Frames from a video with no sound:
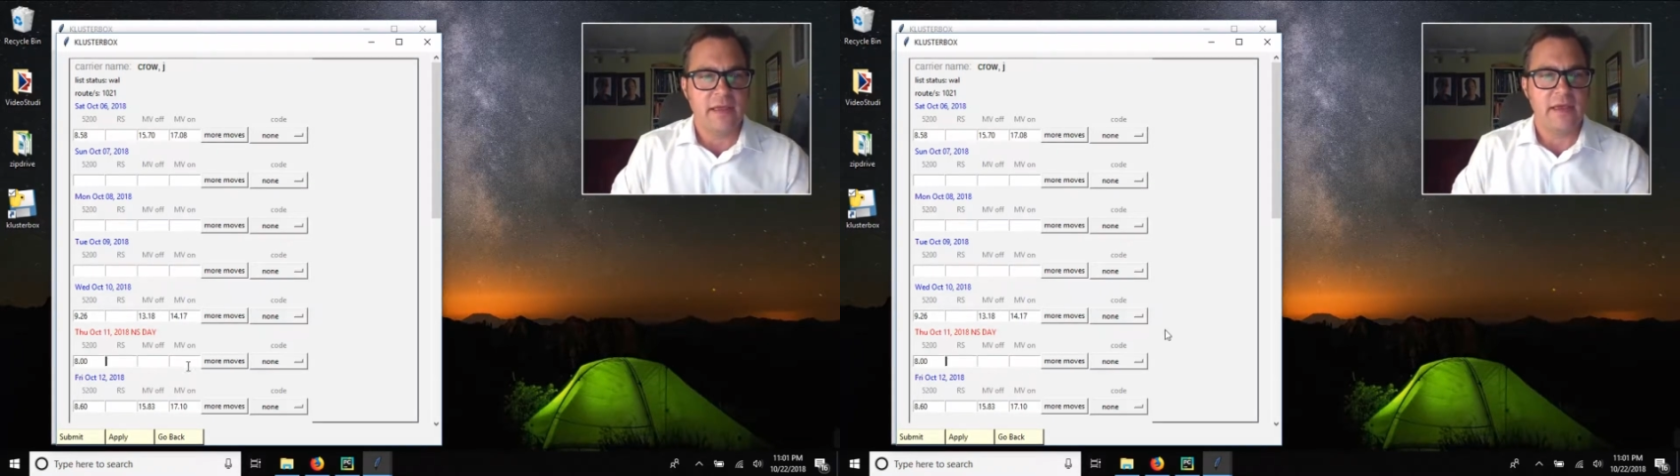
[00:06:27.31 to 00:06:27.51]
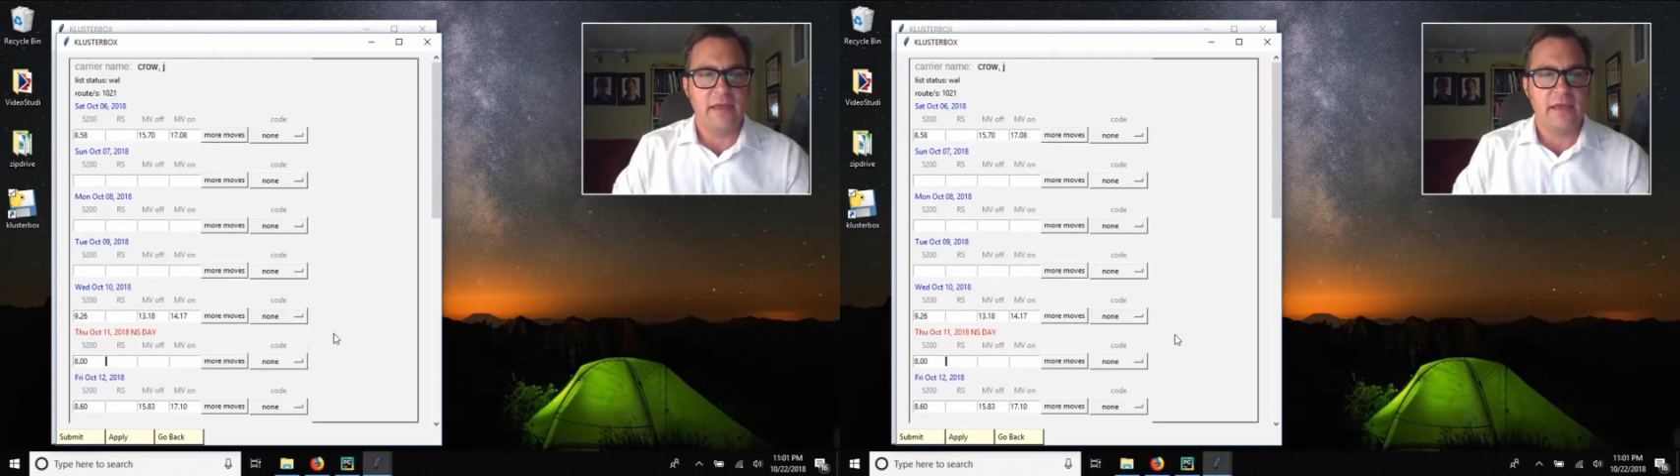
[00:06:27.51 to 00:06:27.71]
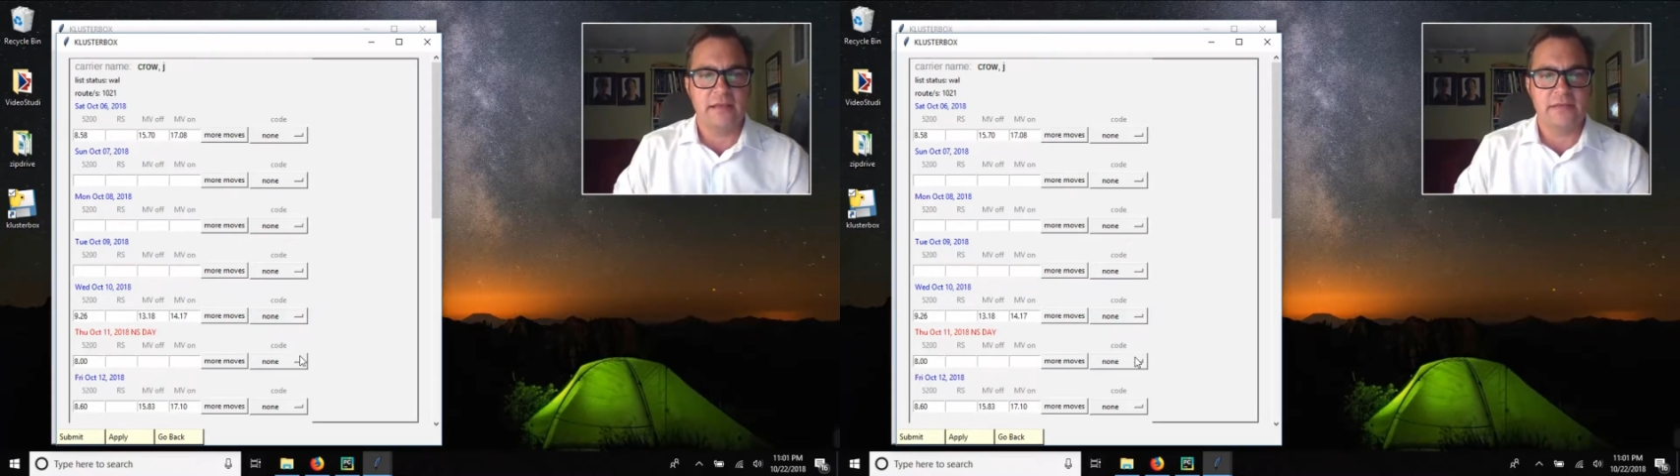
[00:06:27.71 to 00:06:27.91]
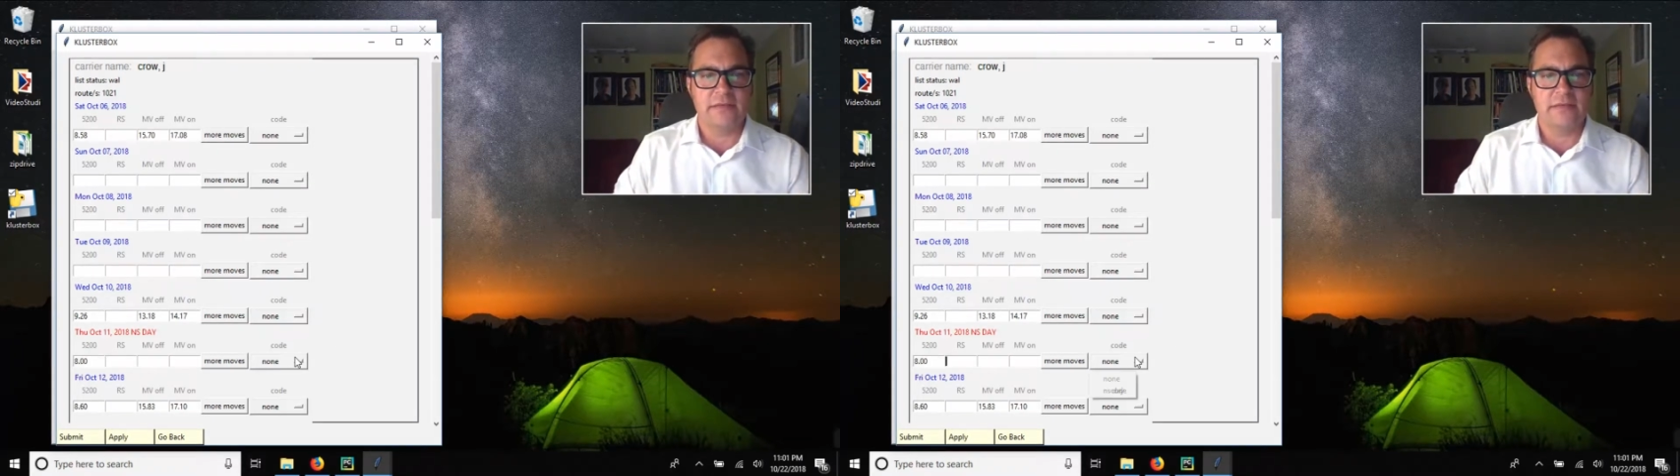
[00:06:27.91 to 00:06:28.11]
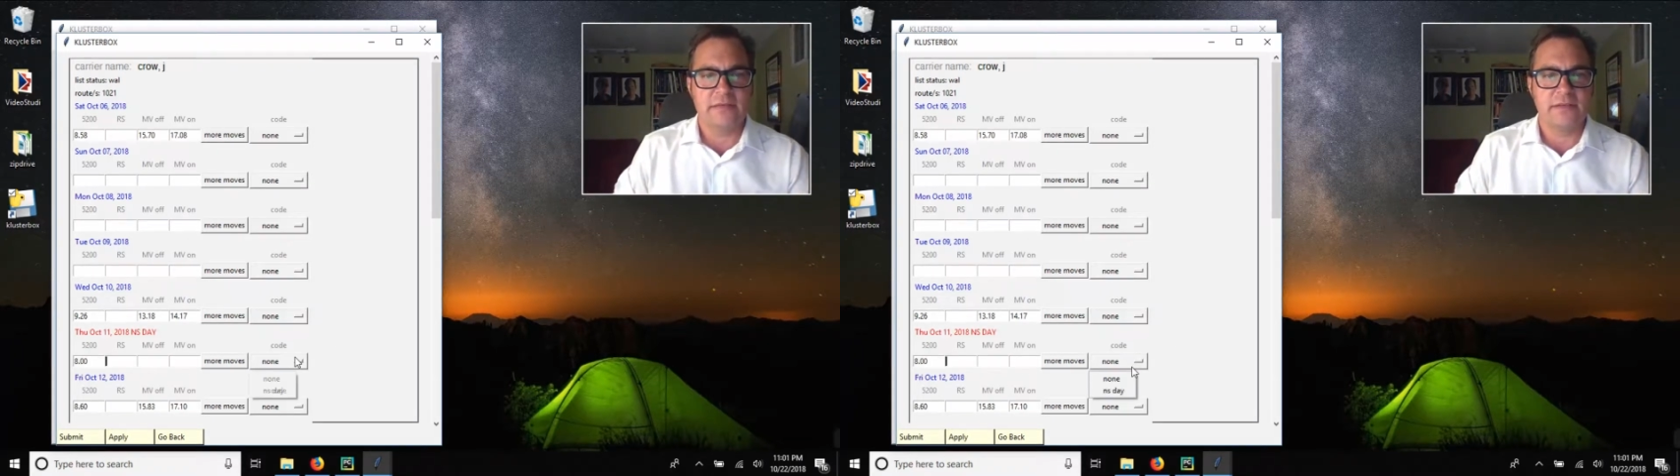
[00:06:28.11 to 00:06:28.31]

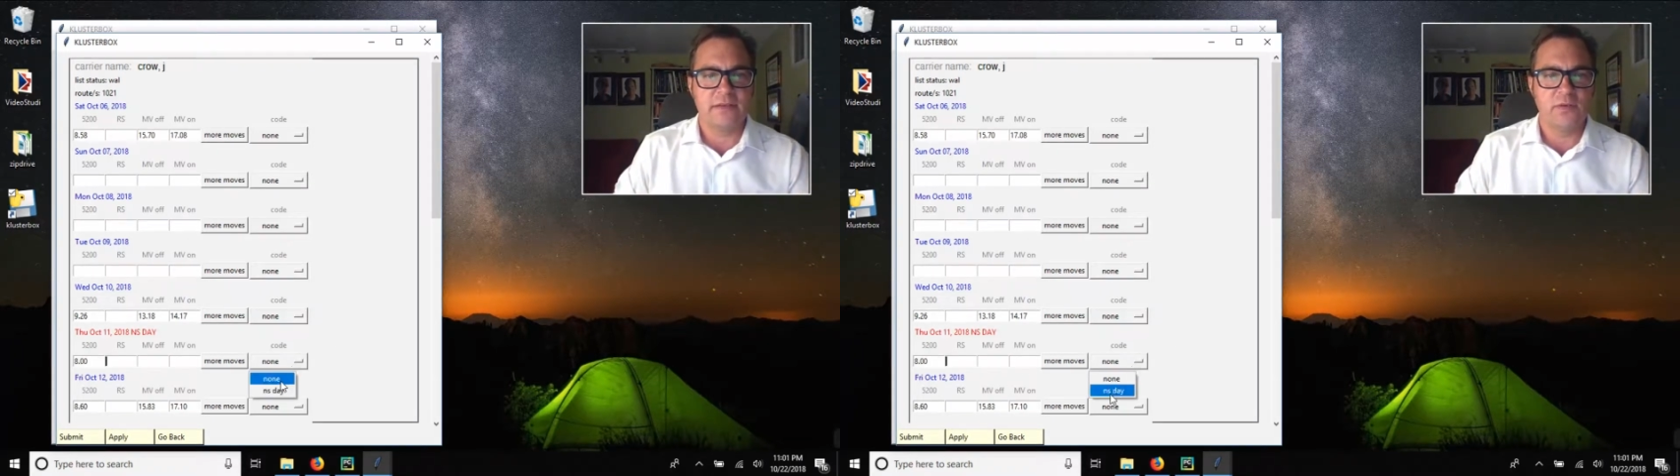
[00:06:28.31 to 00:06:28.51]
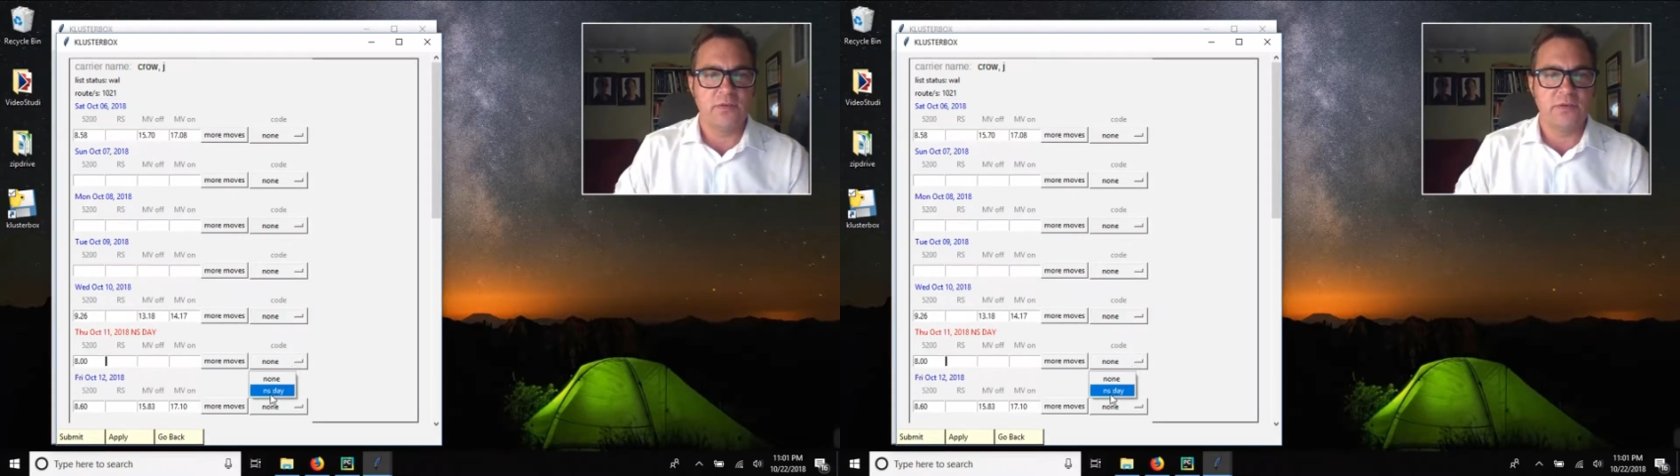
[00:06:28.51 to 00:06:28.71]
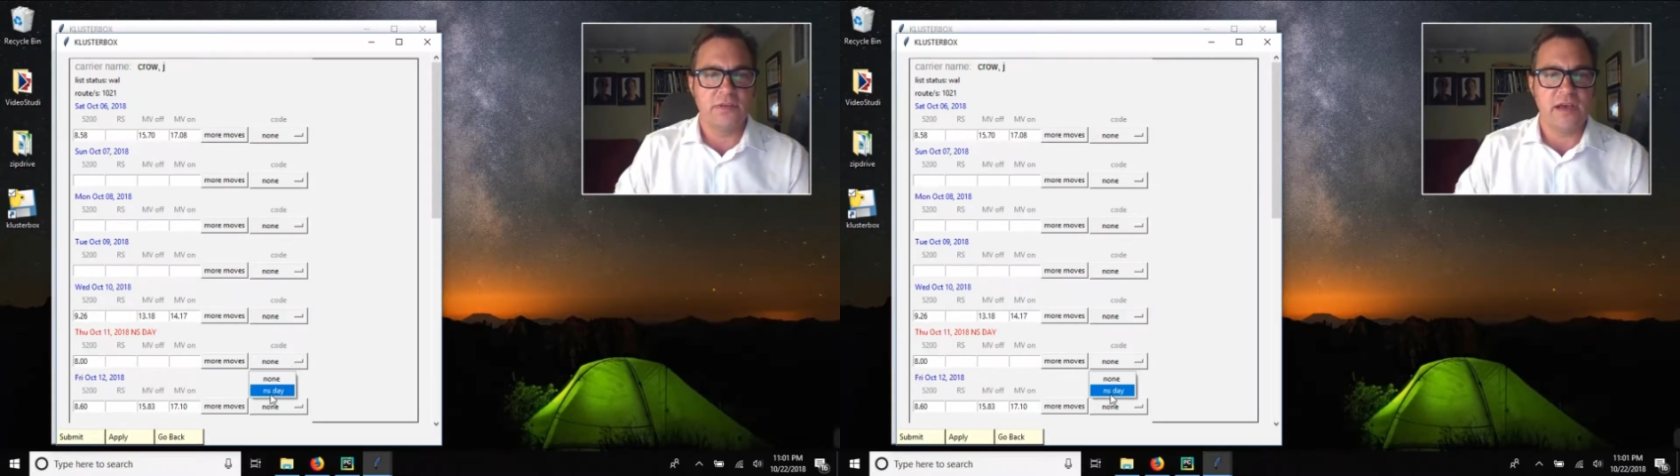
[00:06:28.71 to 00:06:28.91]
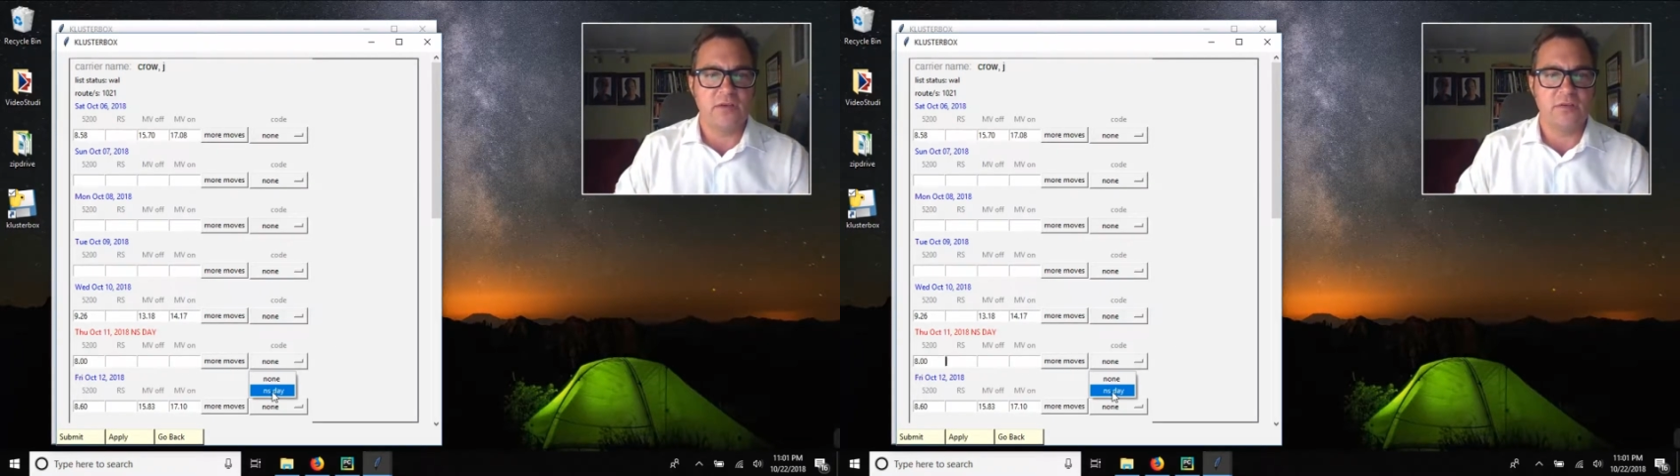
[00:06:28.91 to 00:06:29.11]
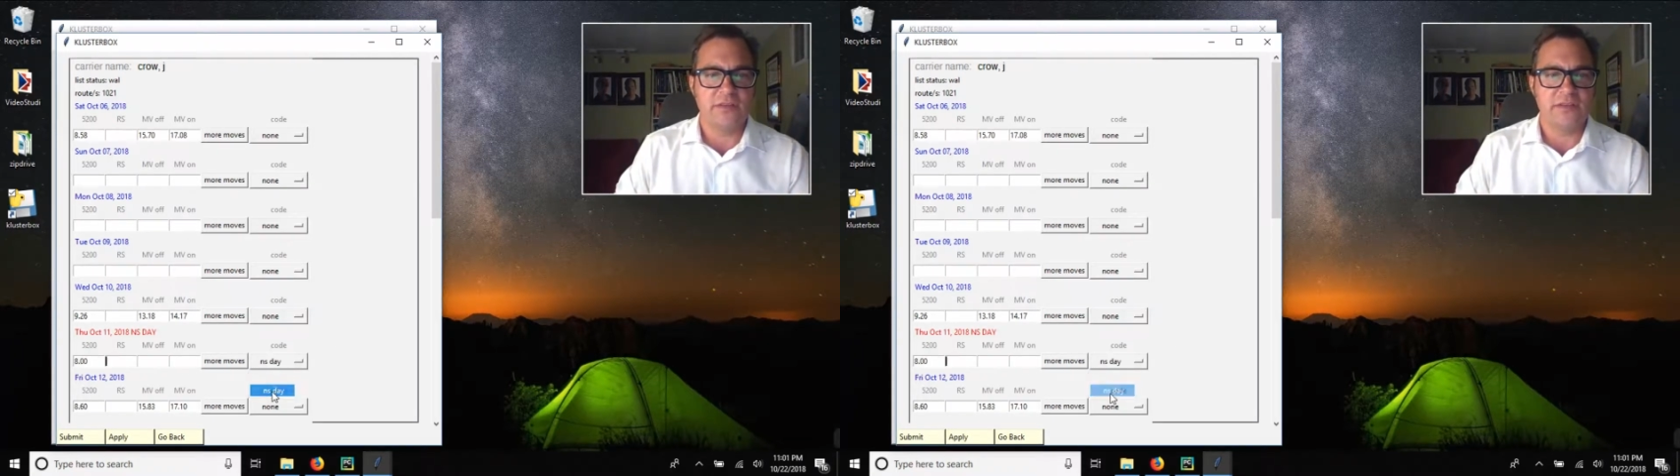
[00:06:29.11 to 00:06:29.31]
and you would
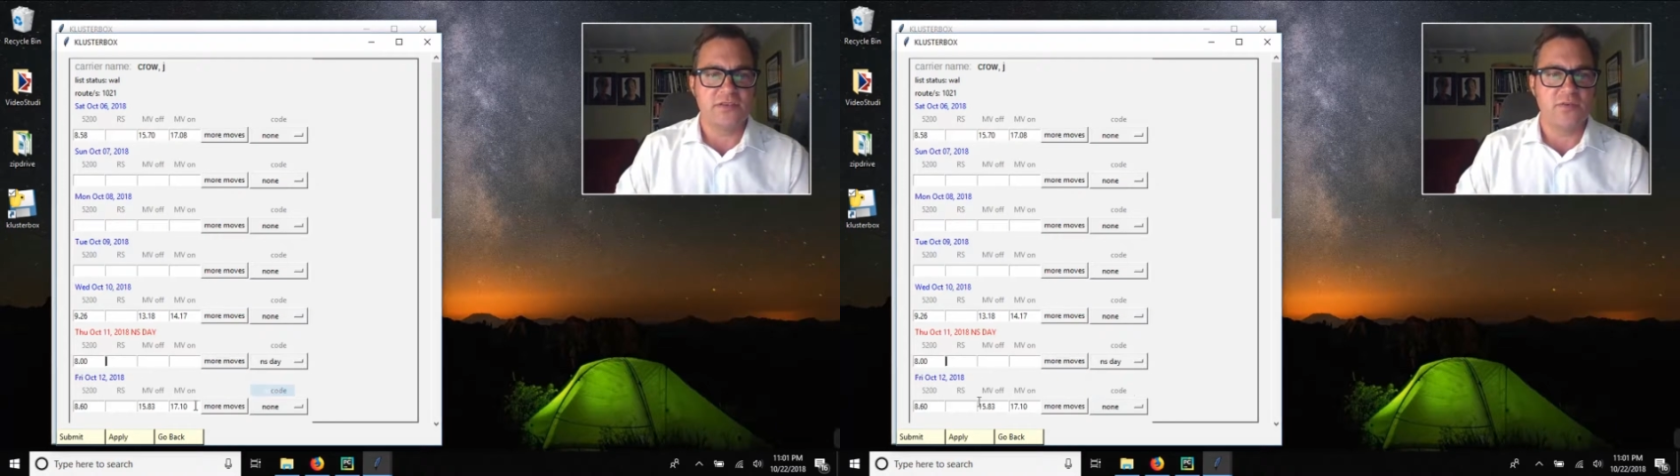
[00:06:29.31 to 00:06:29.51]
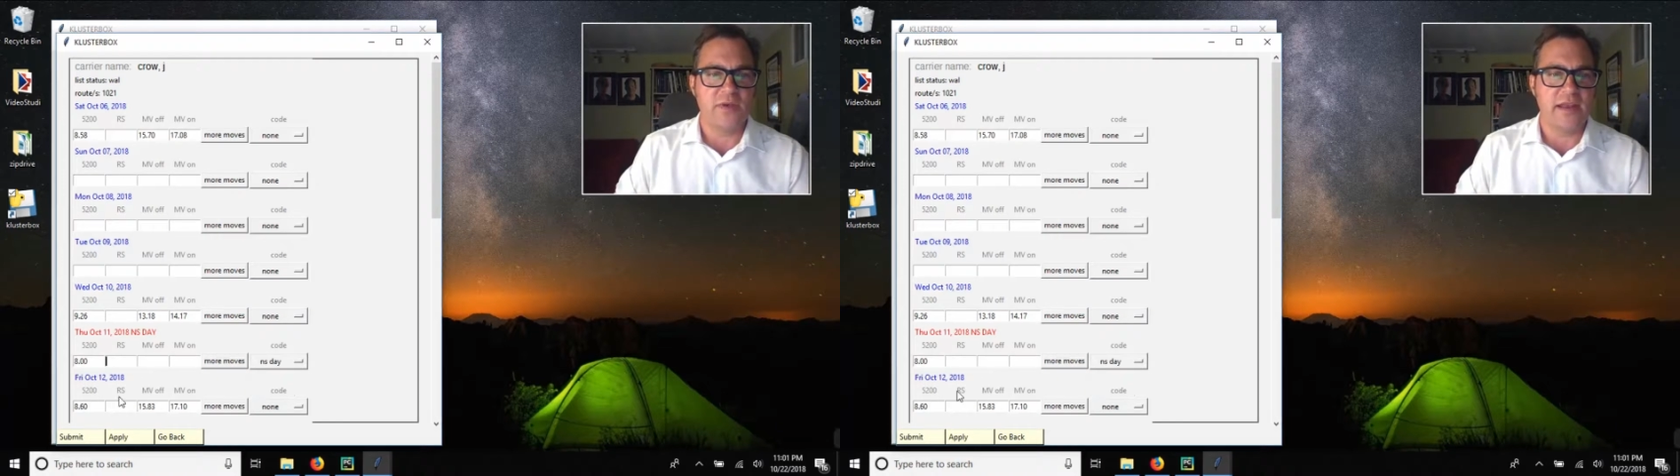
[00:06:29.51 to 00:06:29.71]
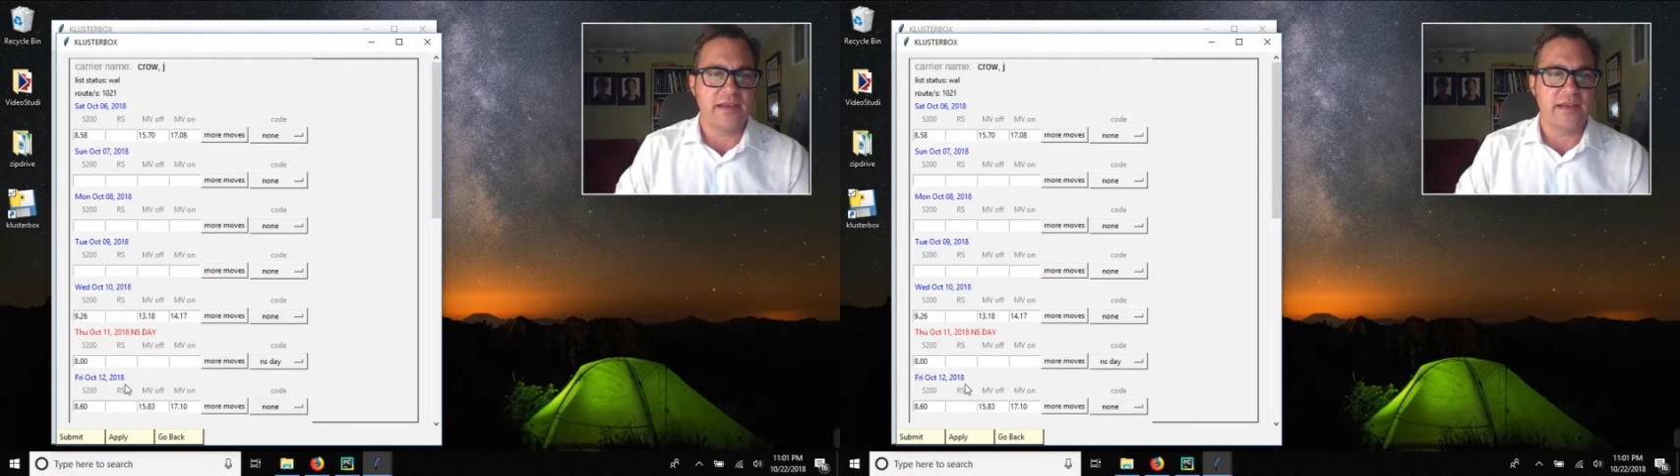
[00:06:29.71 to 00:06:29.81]
toggle this to